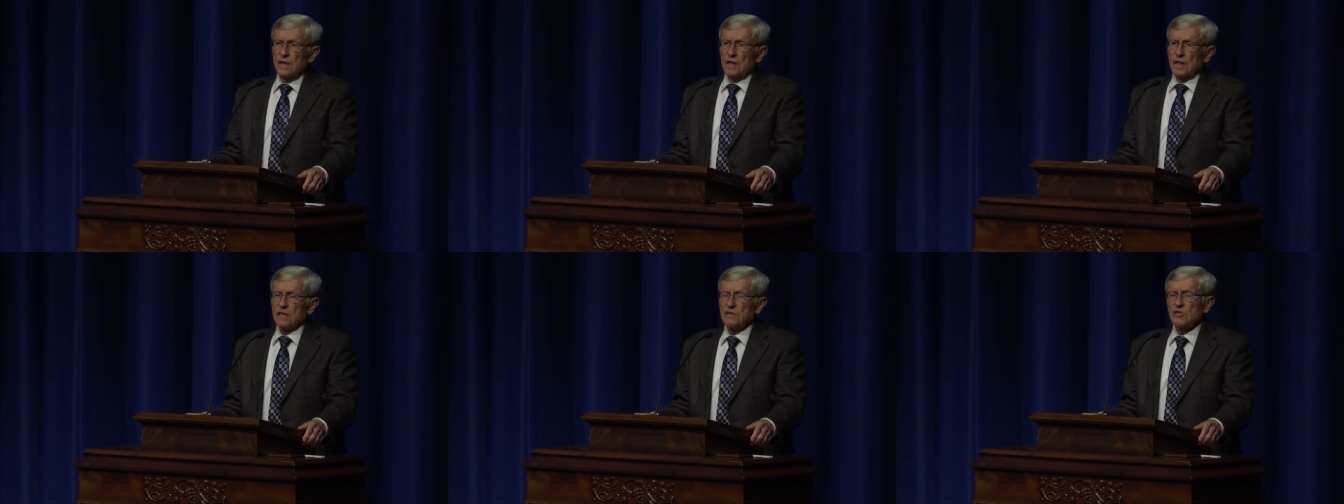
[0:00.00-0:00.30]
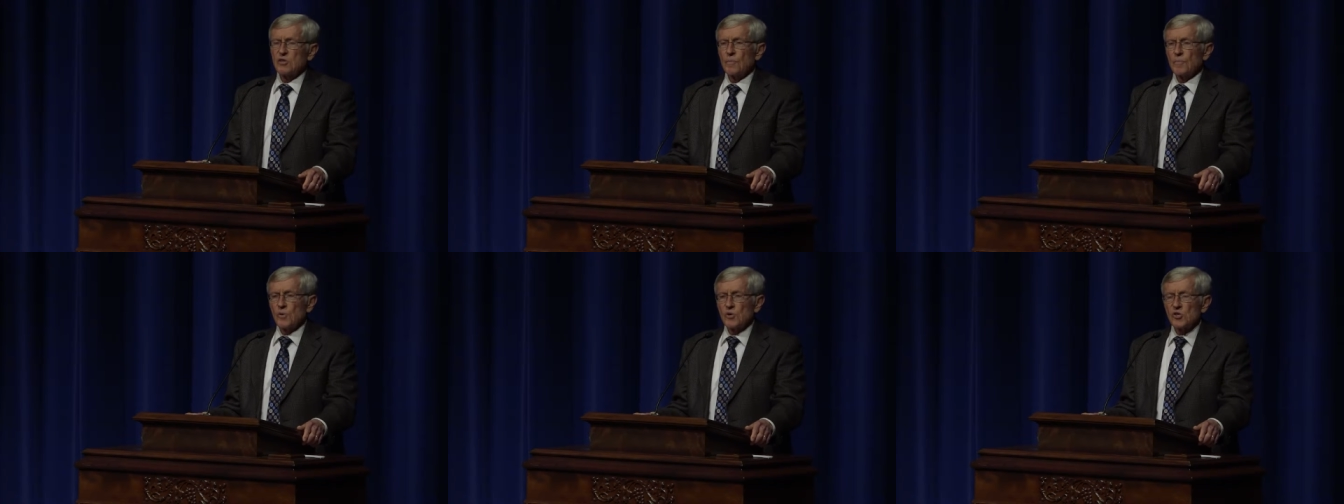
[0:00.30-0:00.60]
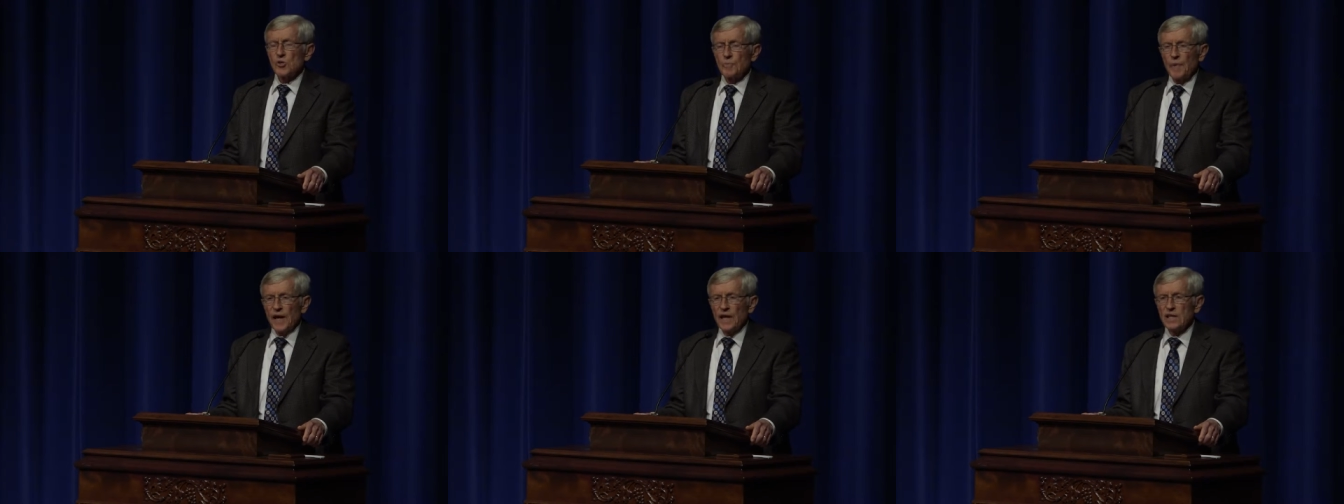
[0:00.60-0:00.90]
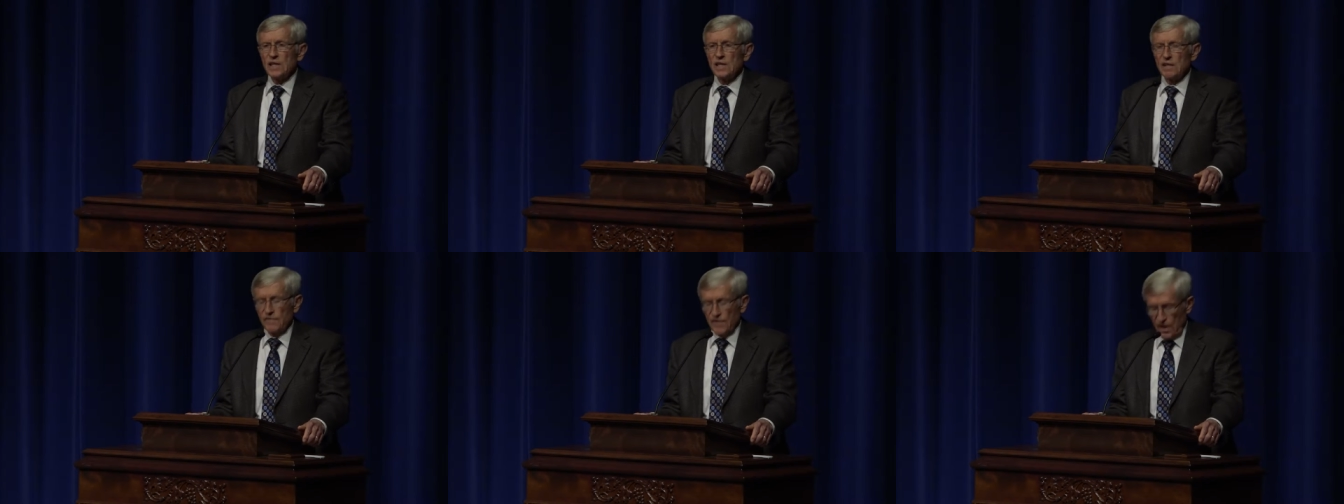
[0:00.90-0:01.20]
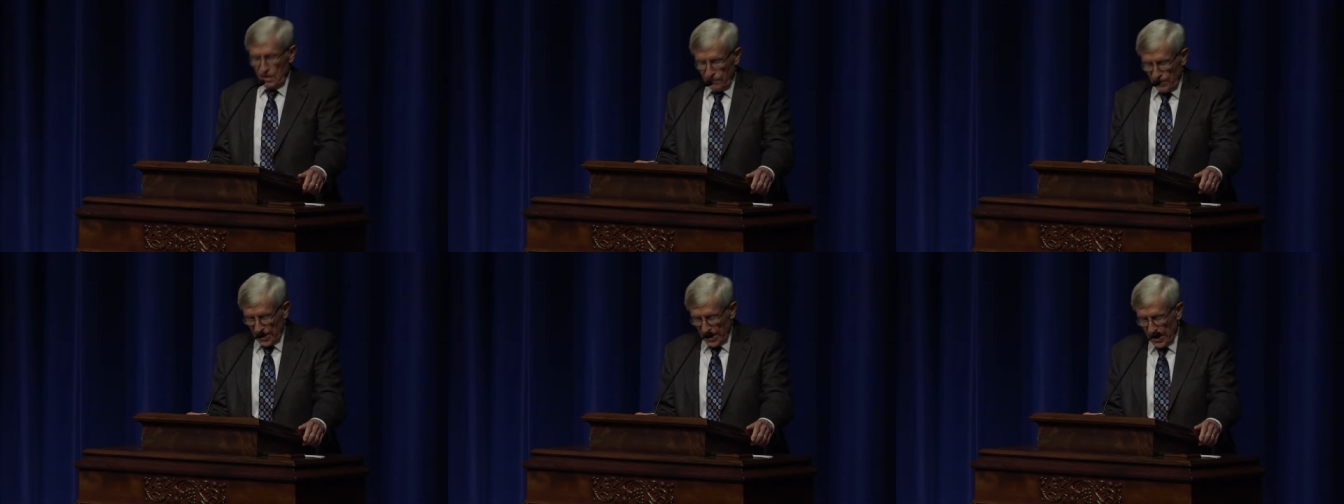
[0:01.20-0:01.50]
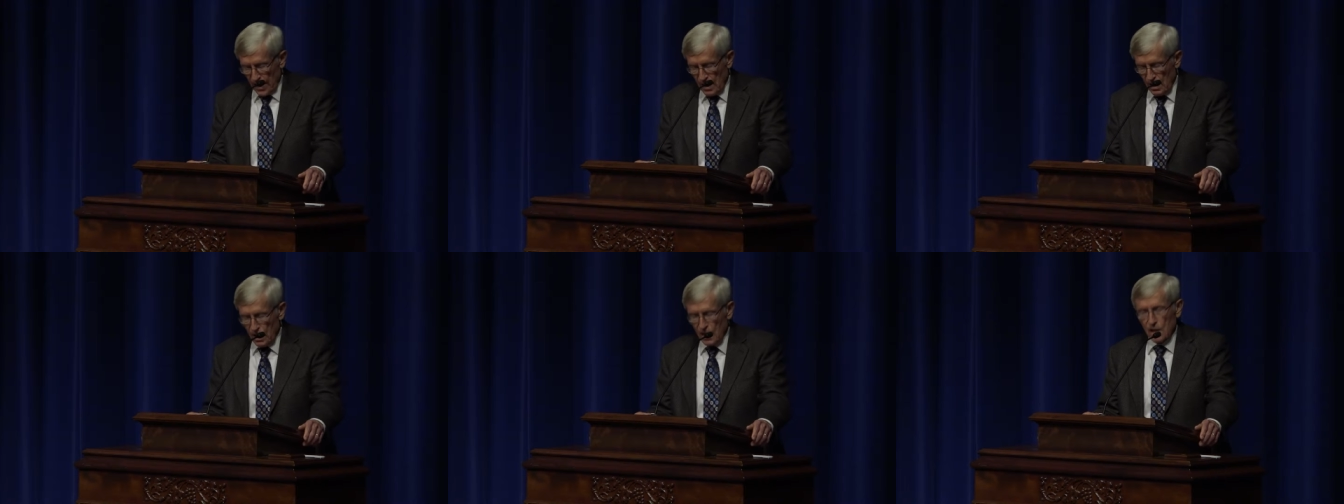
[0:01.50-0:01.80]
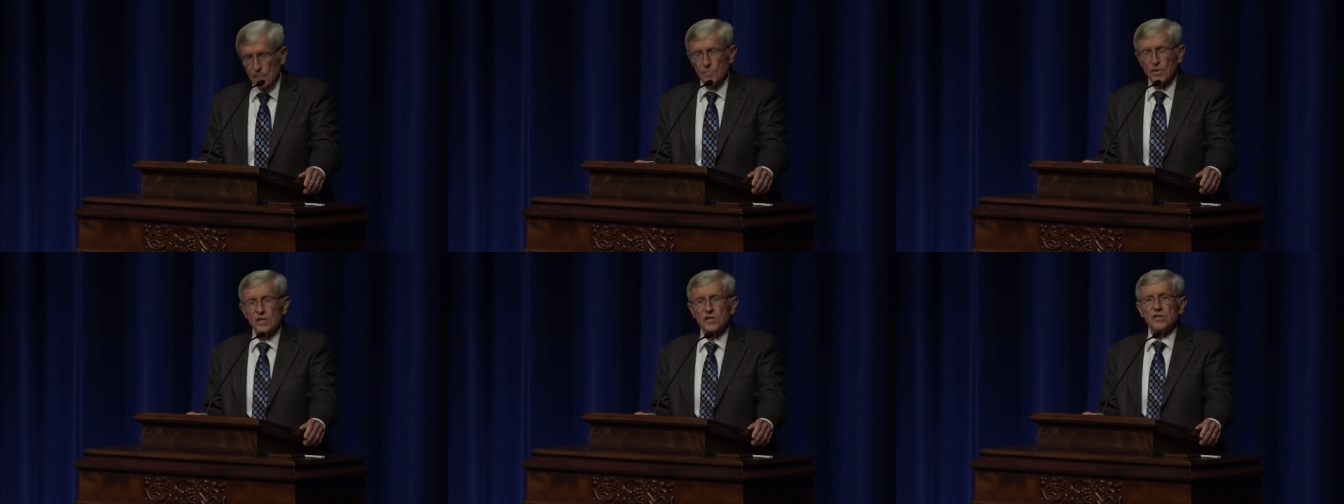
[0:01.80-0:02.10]
It's the perspective of an
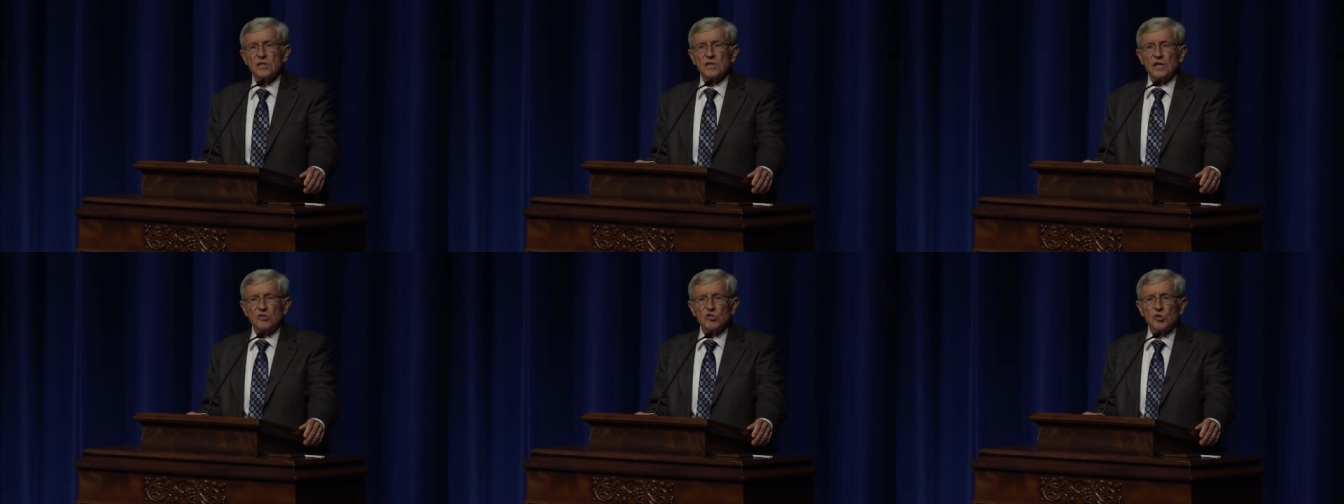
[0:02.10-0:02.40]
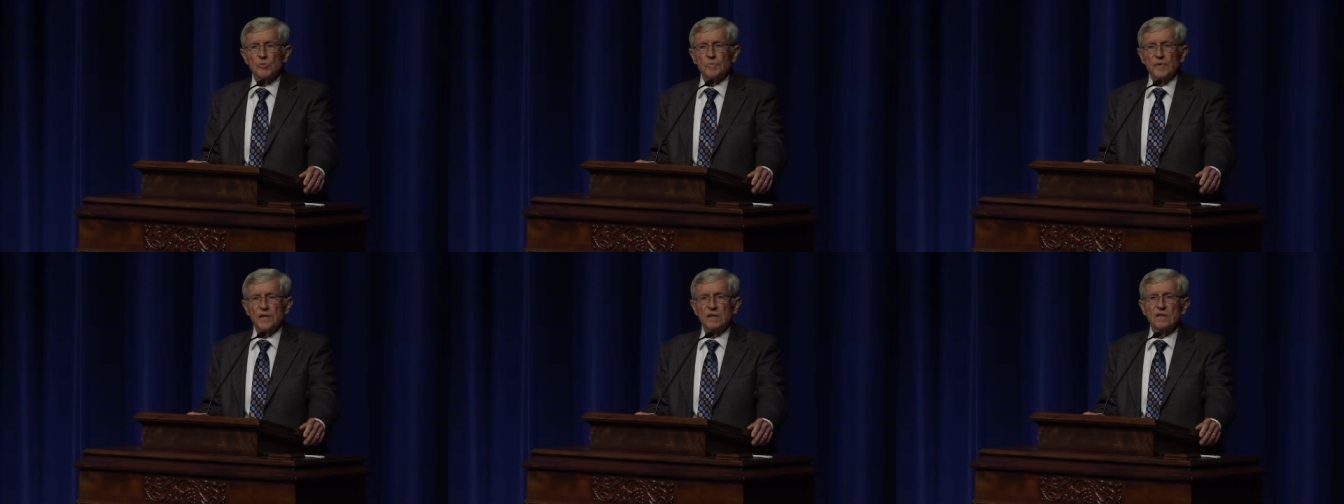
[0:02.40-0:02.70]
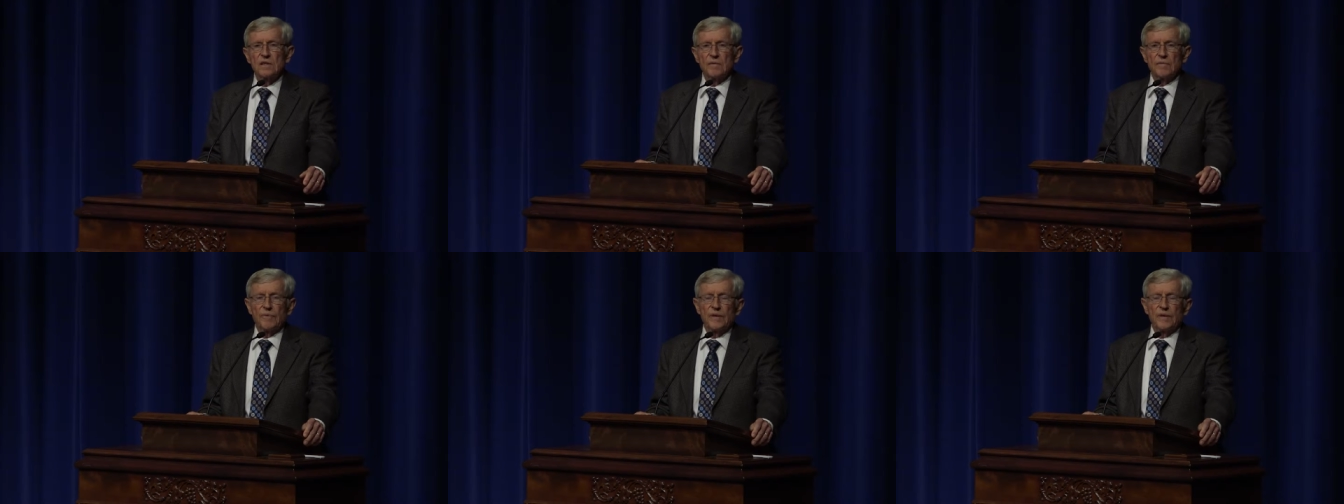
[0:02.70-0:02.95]
economist that spent the,